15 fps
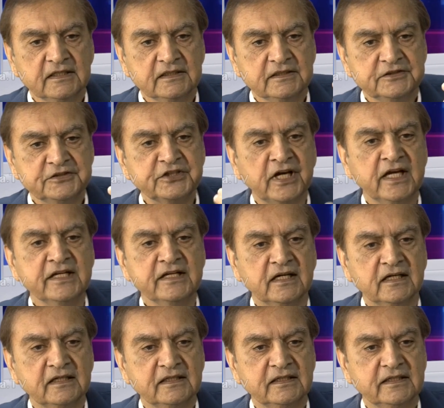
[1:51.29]

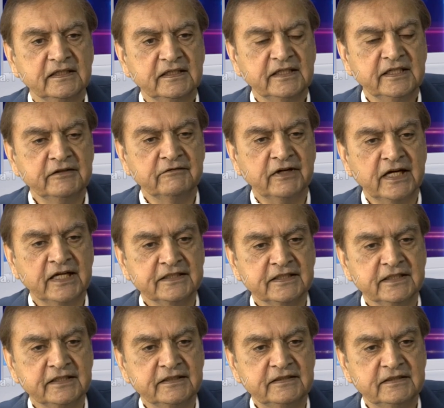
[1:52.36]
China uh-huh.
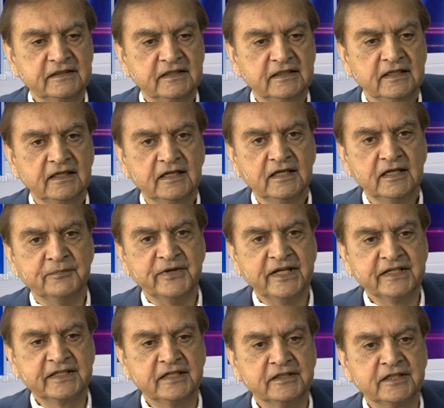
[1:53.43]
invited
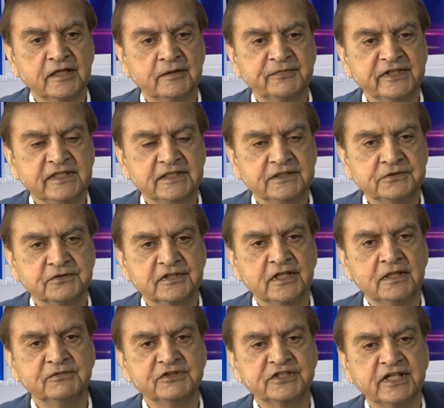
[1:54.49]
American companies to
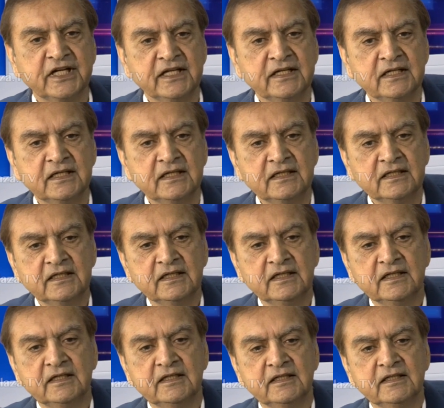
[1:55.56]
come to China
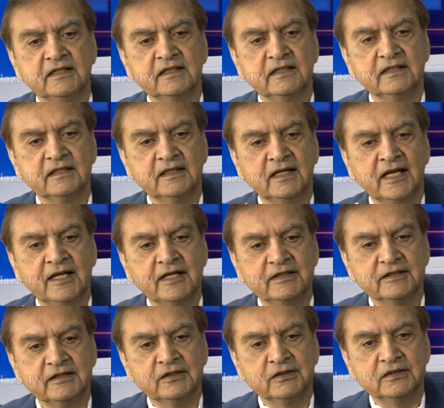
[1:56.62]
and
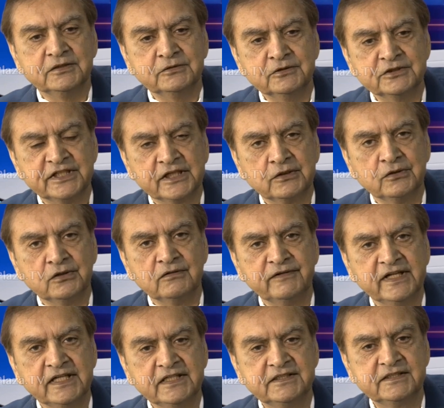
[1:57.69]
use their low
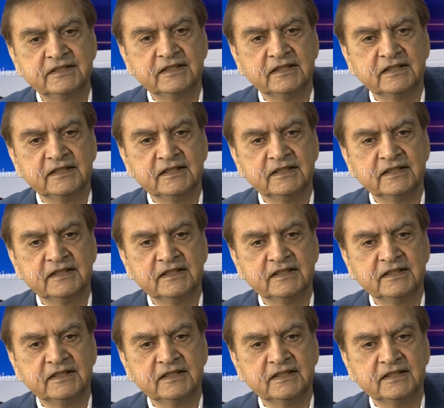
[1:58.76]
wage